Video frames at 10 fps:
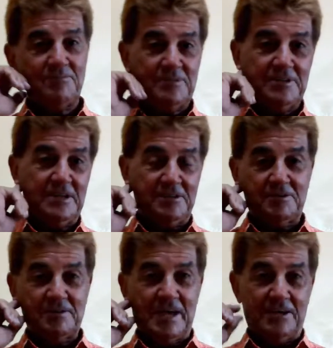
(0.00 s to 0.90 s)
to get
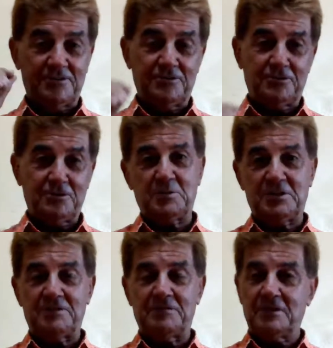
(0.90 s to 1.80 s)
answers to
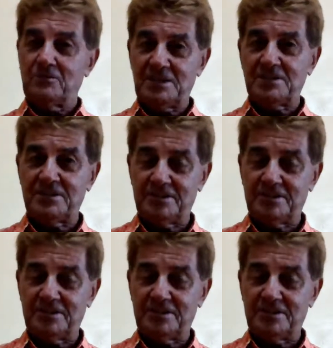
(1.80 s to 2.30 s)
specific questions.